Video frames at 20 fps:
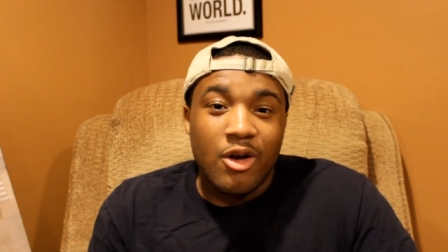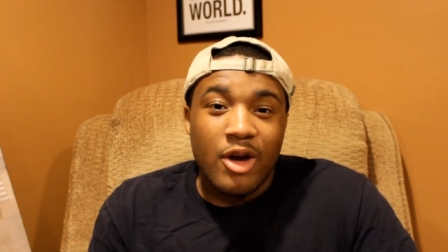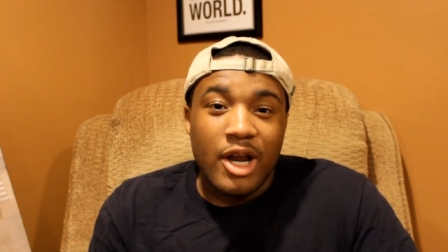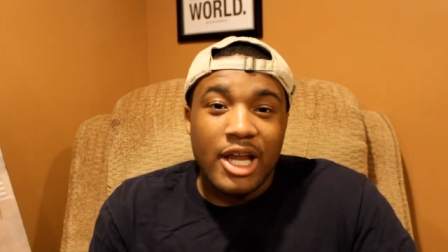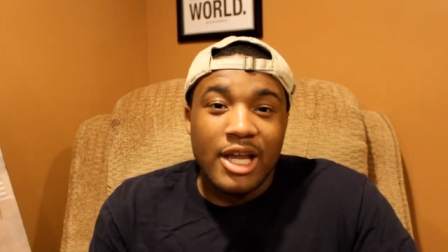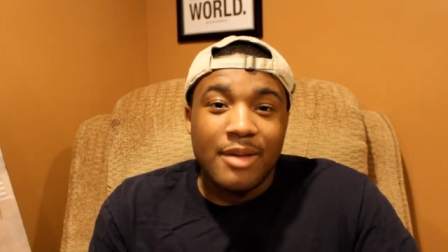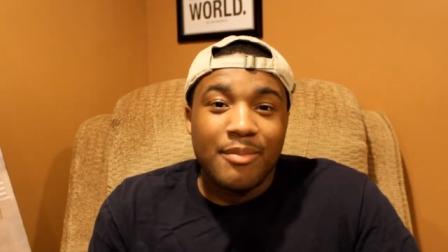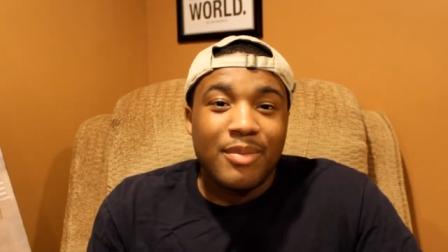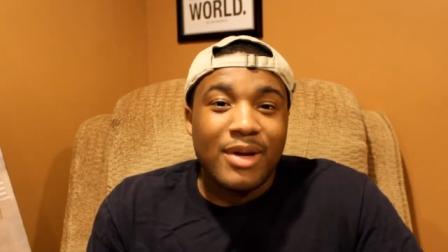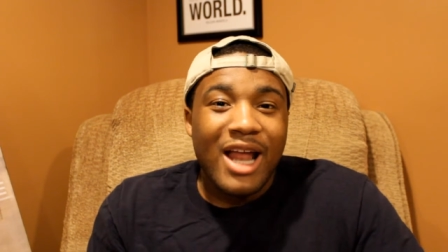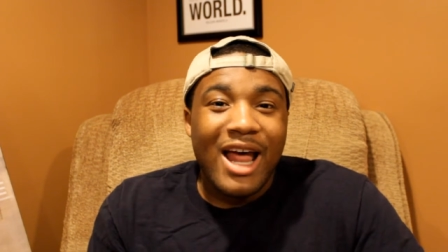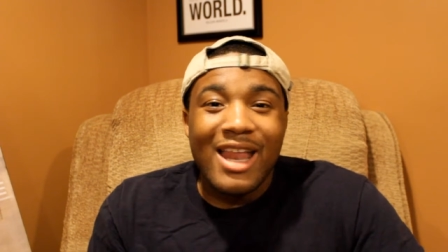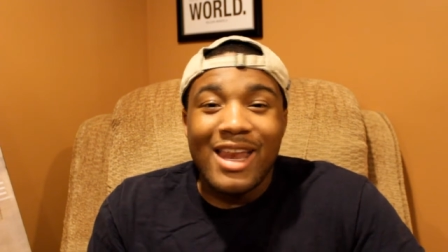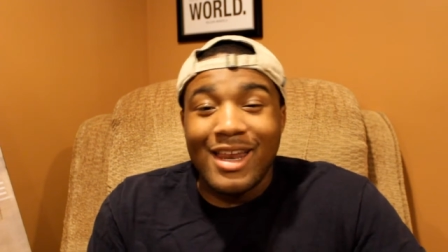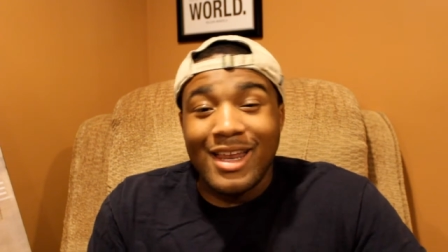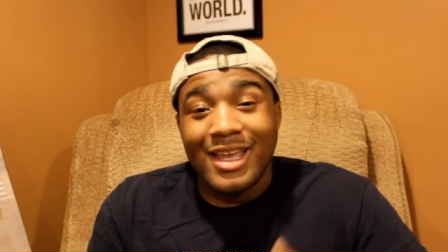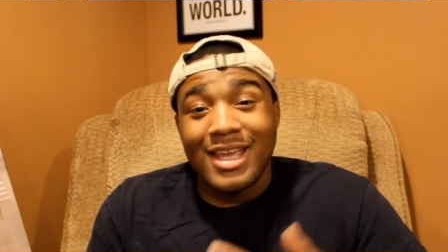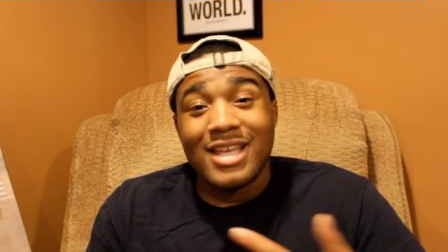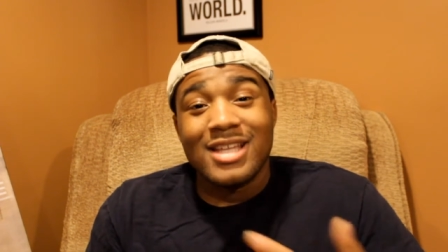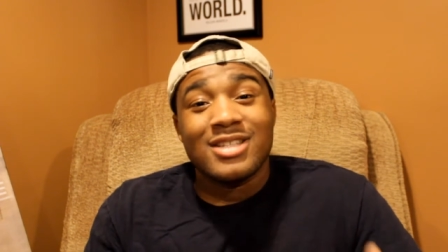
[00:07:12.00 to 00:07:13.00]
right? But I
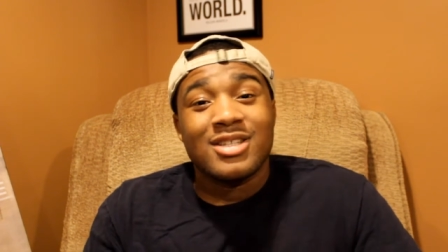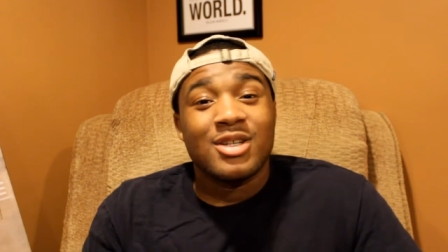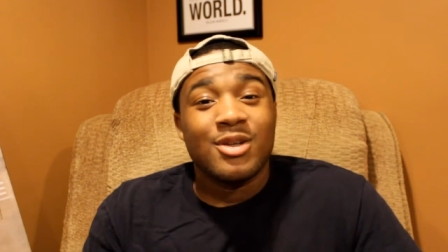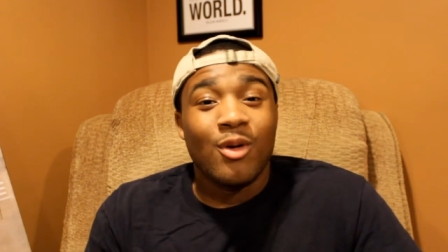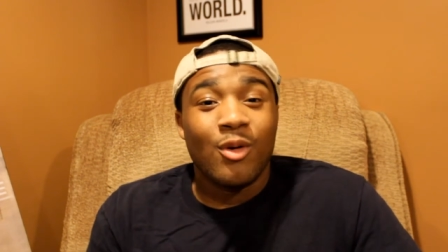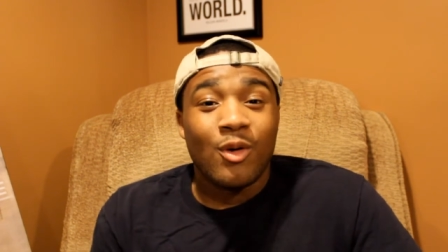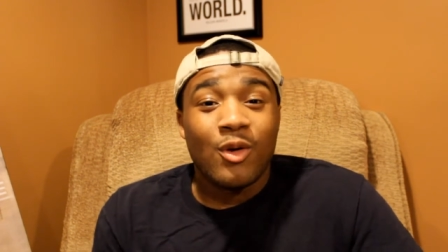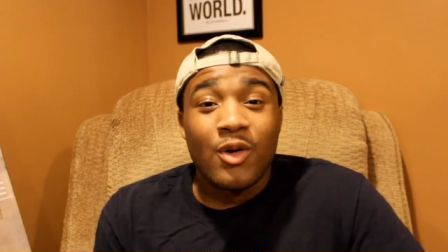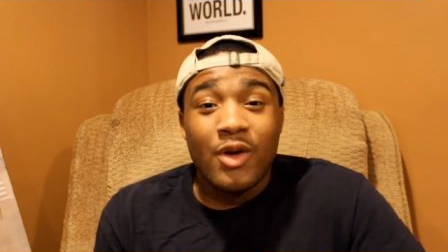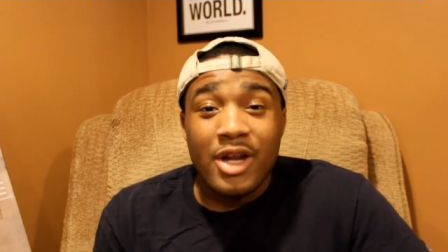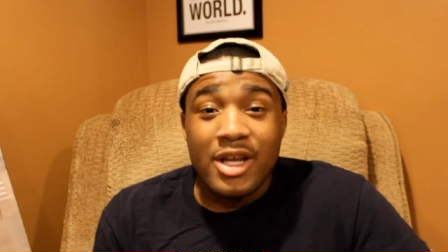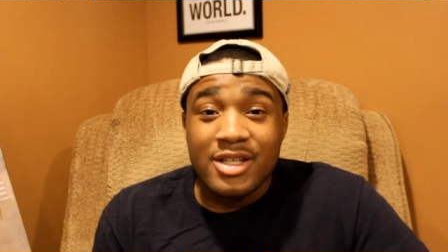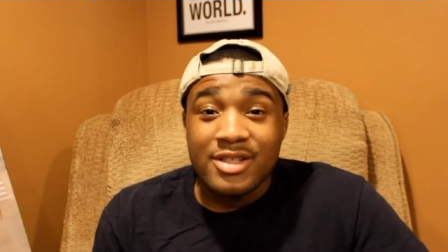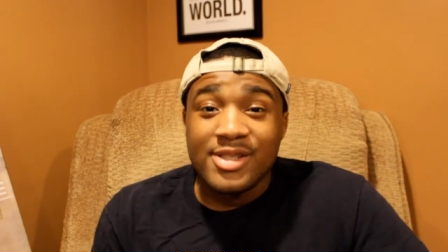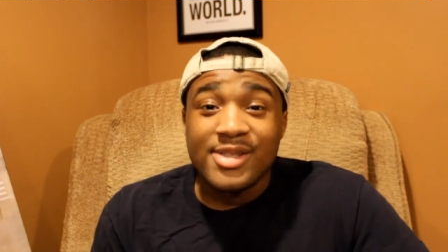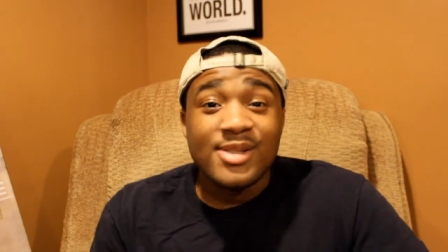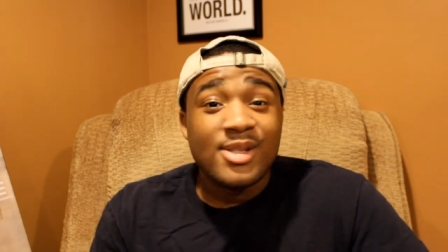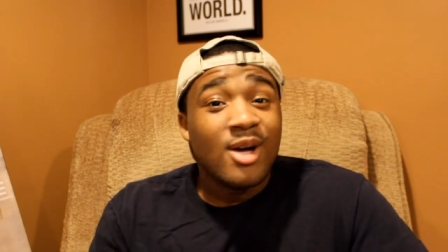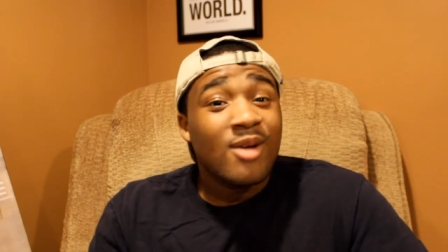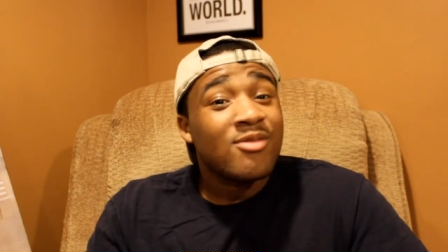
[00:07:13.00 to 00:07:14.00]
didn't get into no
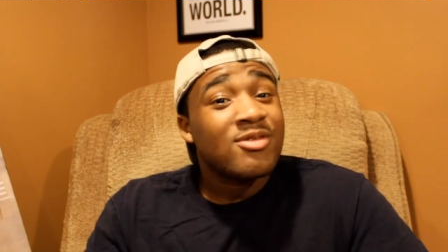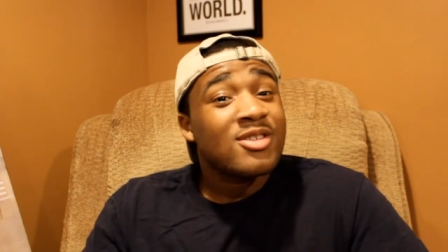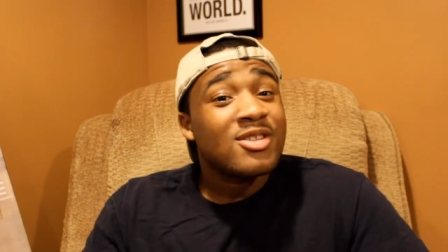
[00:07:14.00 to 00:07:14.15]
crazy stuff.